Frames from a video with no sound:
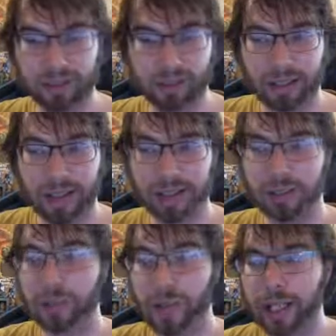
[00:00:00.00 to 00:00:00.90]
any
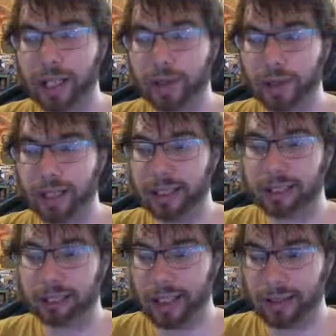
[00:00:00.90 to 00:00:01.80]
way or any
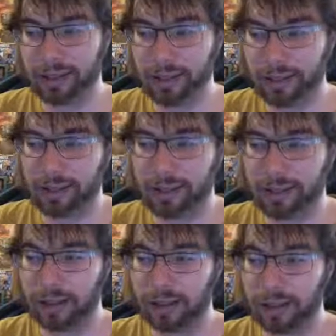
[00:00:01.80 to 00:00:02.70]
capacity.
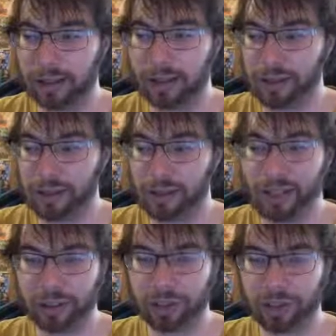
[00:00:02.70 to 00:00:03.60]
Like,
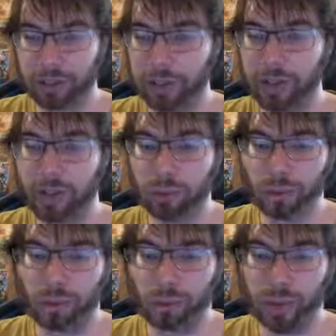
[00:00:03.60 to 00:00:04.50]
that's just way too
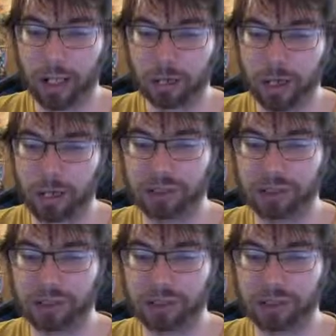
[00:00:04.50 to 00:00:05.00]
much requirements